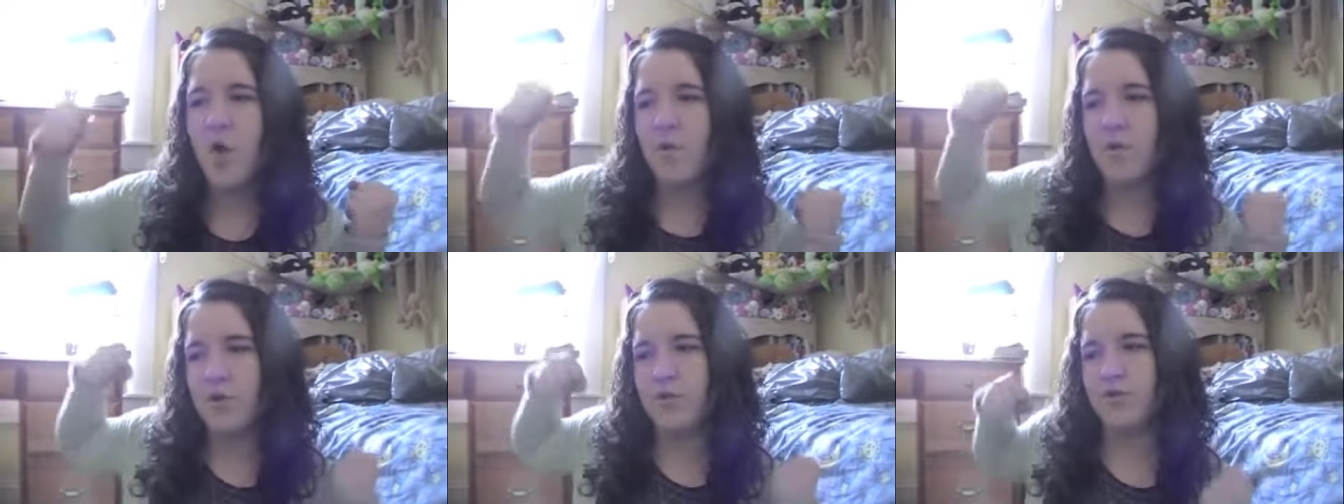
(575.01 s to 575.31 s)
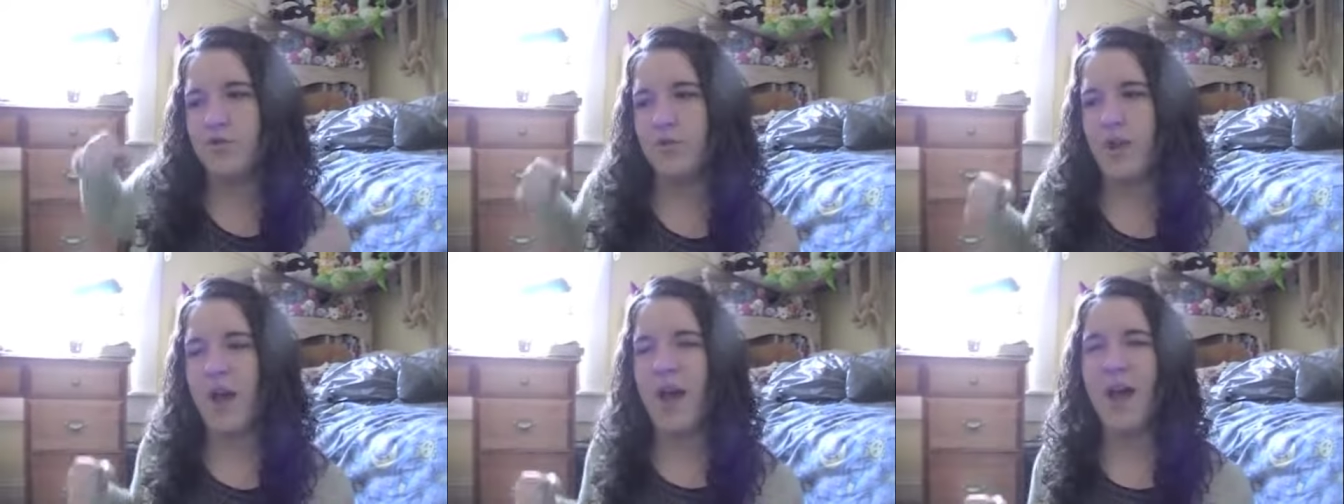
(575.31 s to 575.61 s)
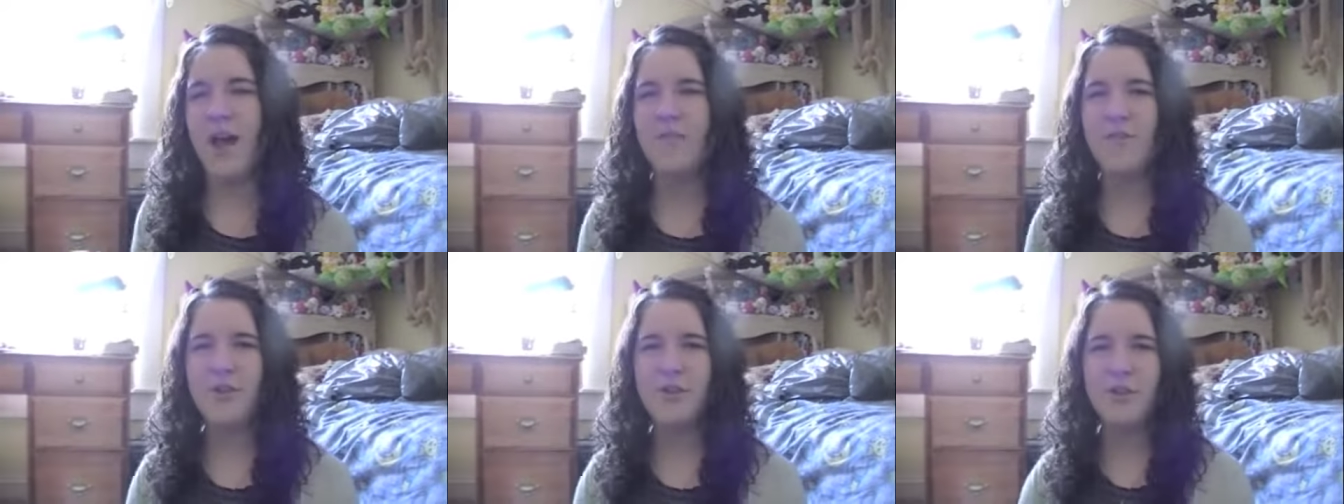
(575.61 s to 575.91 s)
we're
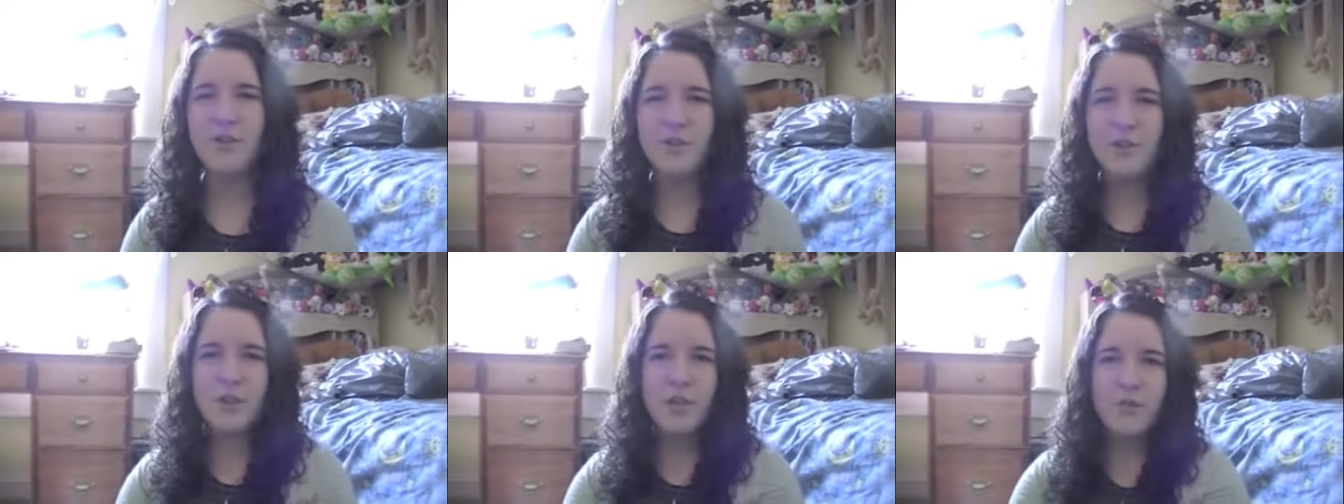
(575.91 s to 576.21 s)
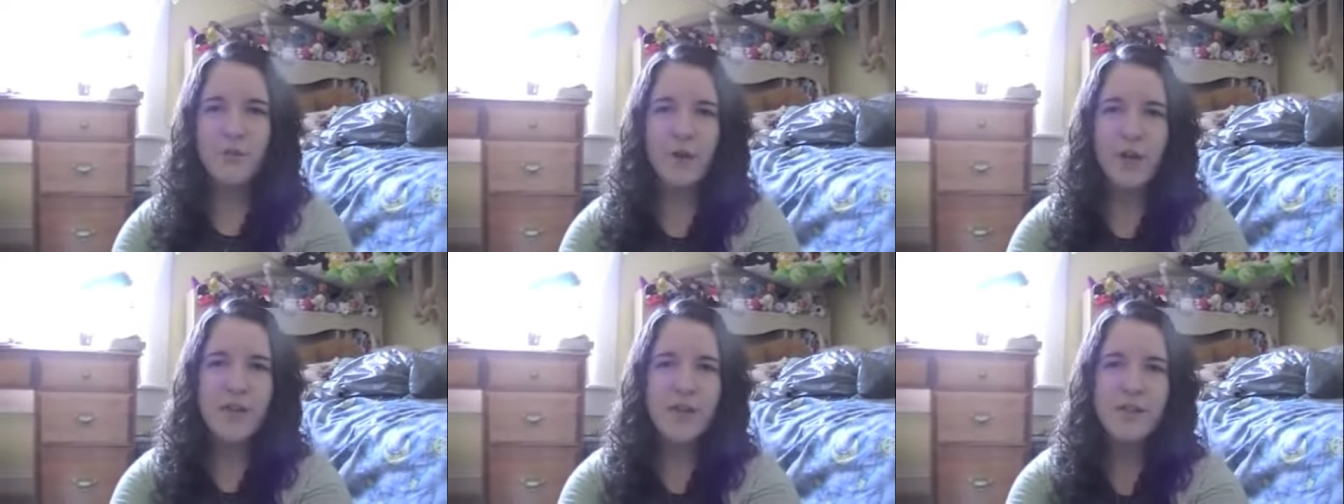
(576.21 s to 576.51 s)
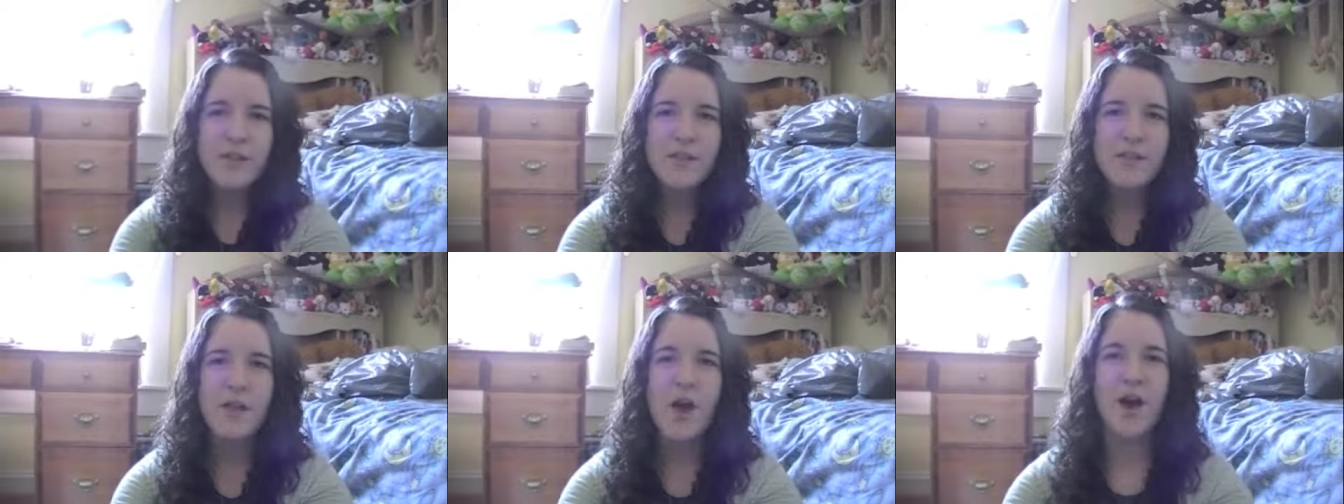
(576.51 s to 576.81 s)
driving into the
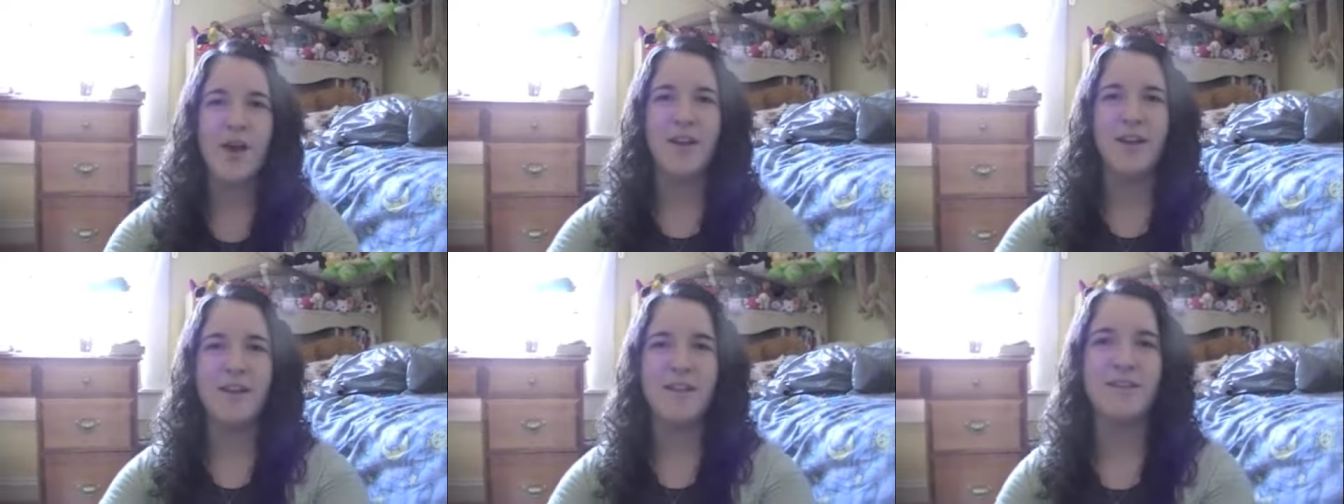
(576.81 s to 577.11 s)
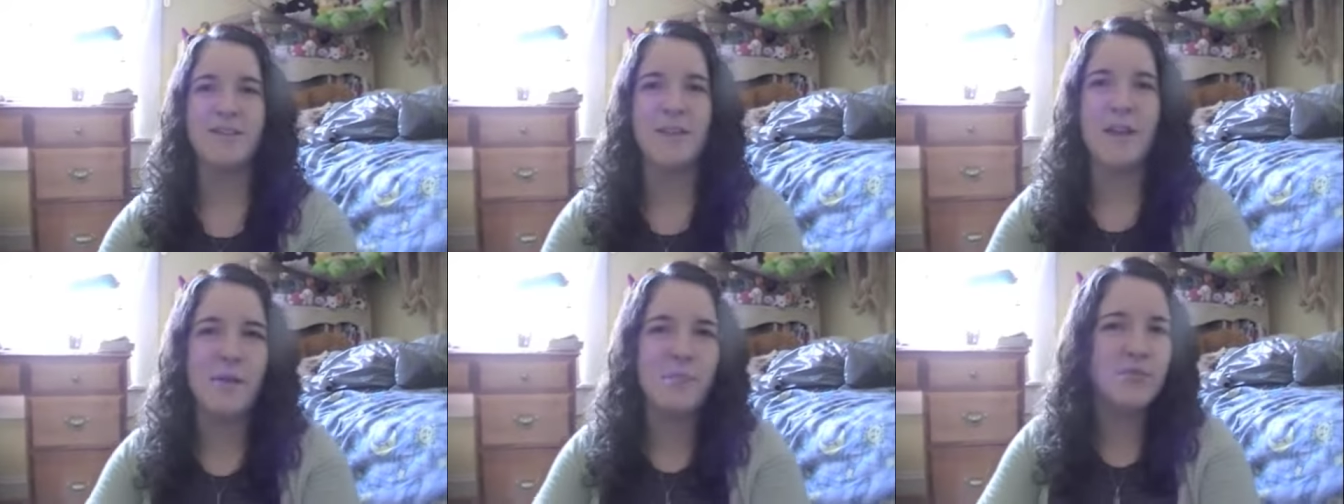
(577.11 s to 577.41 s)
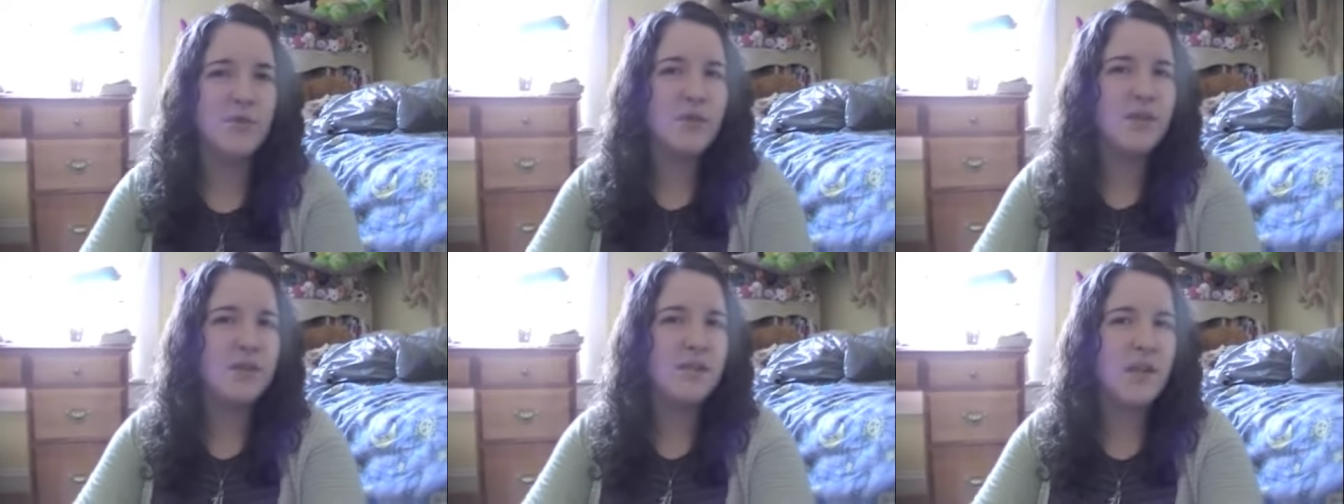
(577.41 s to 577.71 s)
frickin' Songus, and
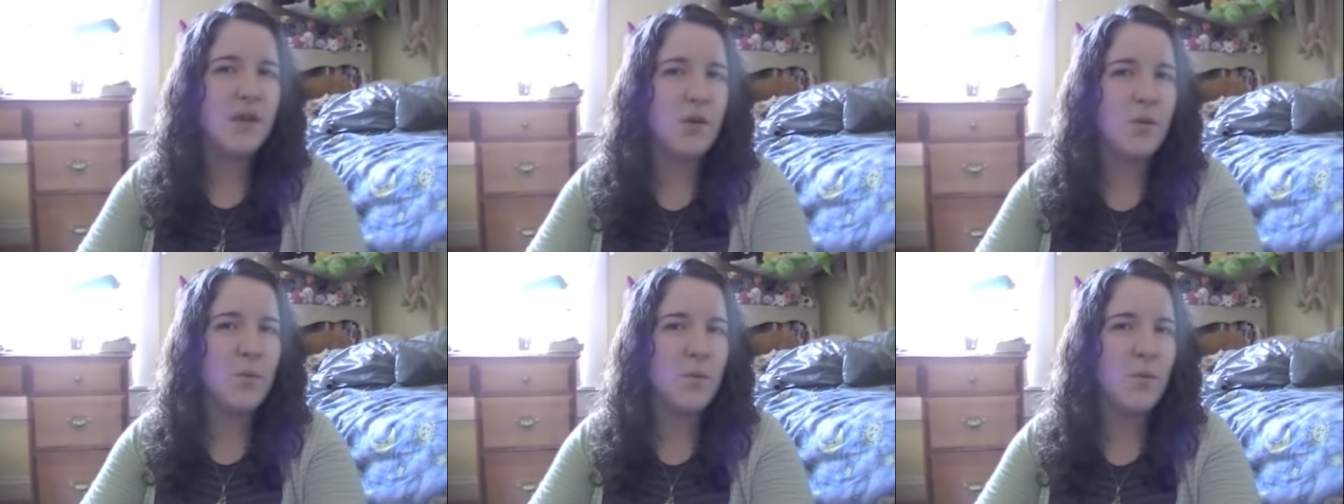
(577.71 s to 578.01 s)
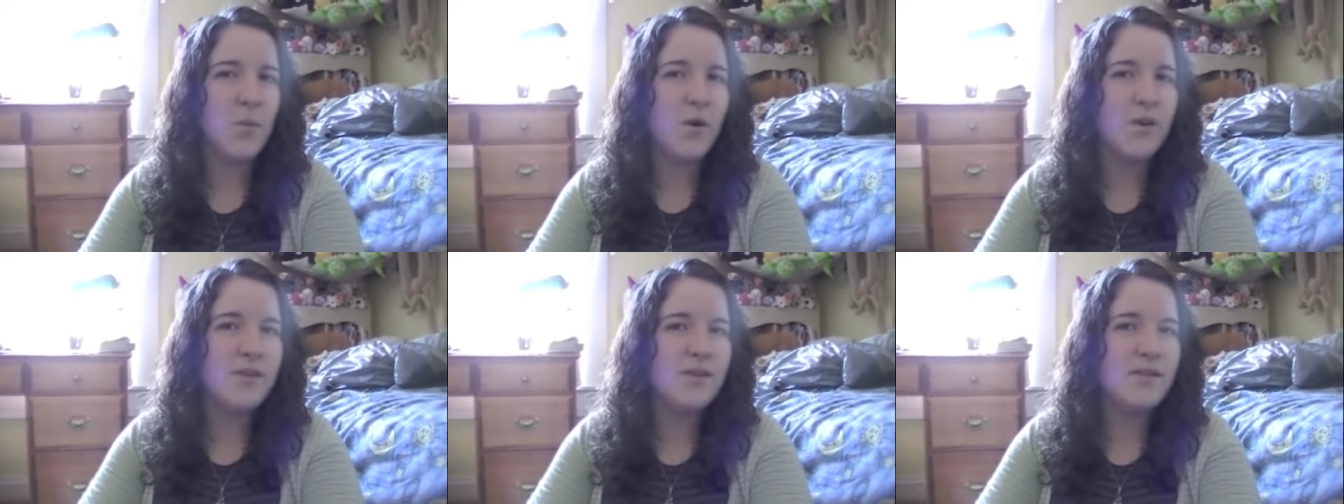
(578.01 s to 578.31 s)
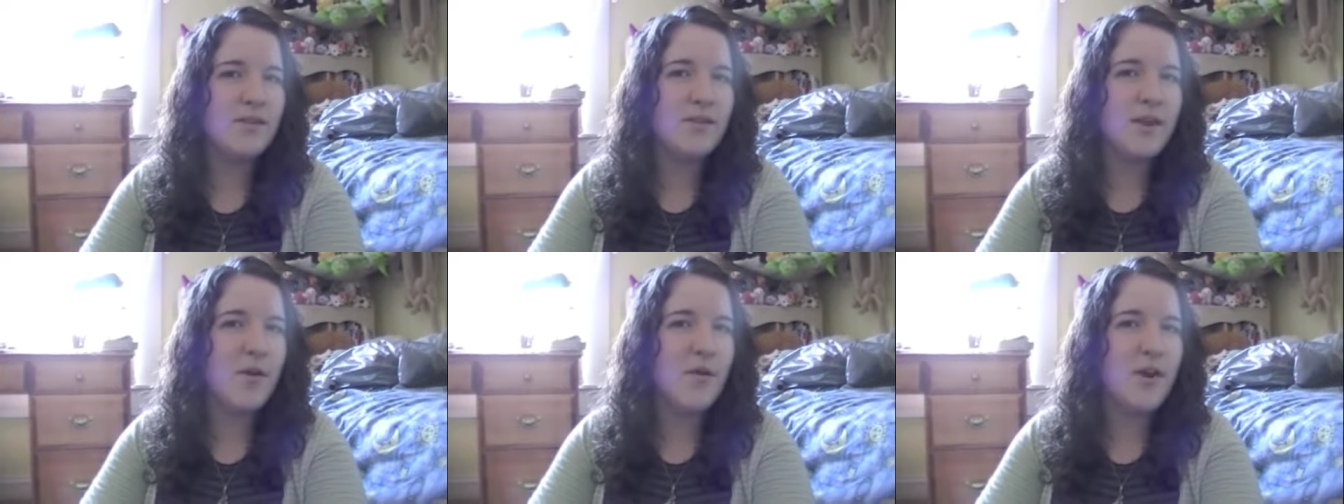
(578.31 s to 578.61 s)
I'm just like,
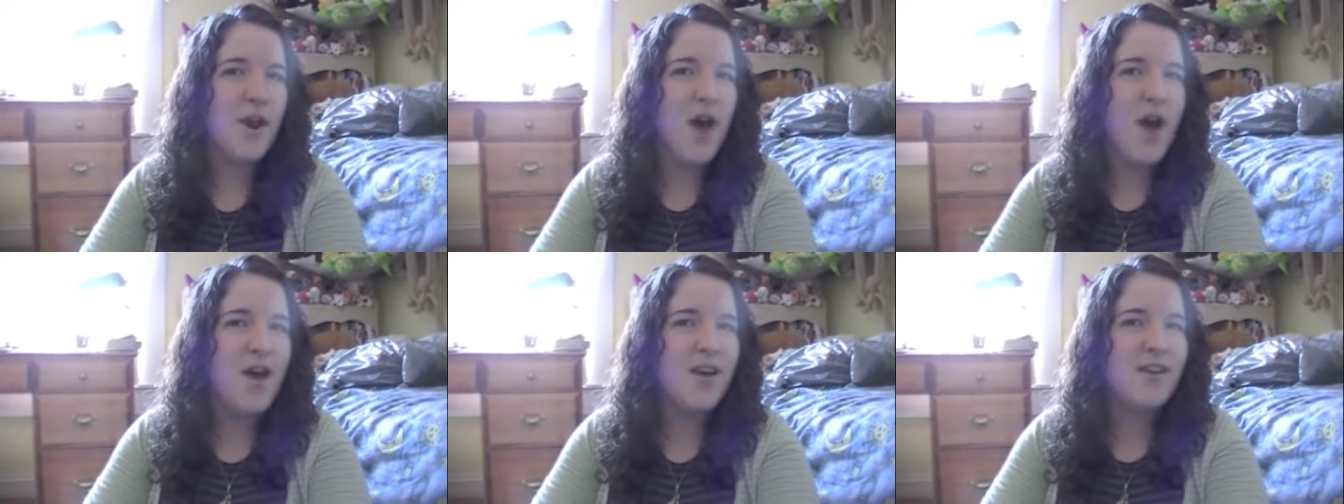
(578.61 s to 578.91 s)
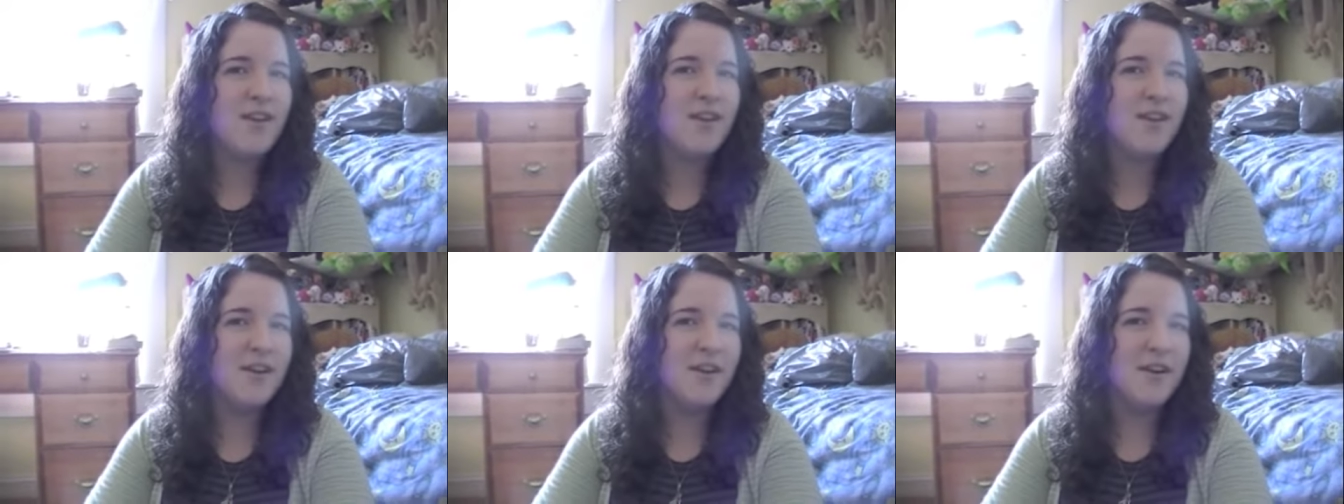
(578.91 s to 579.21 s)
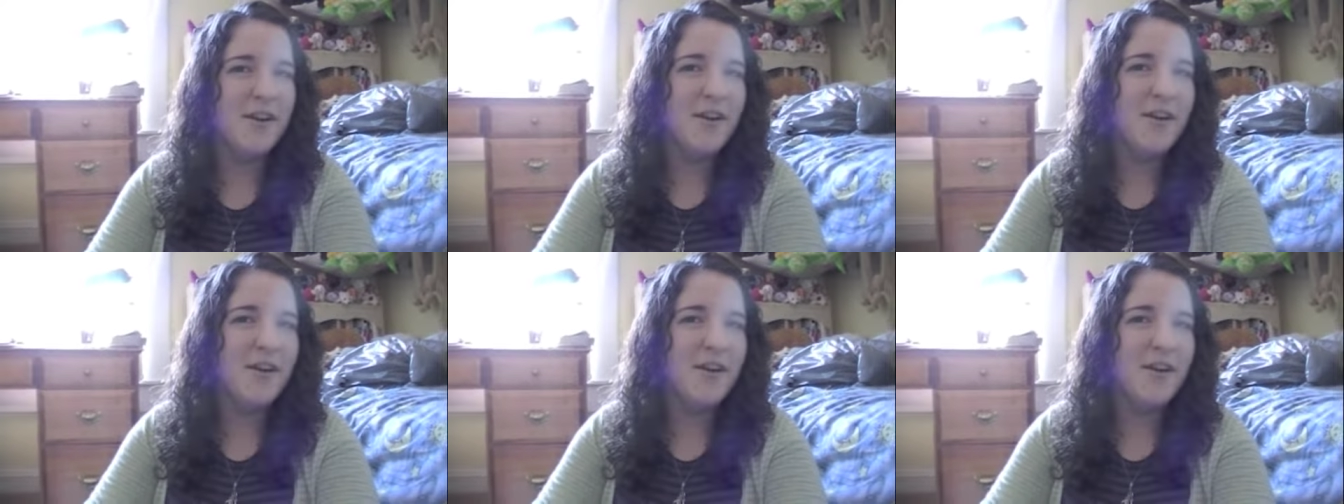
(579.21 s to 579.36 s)
what's going on here?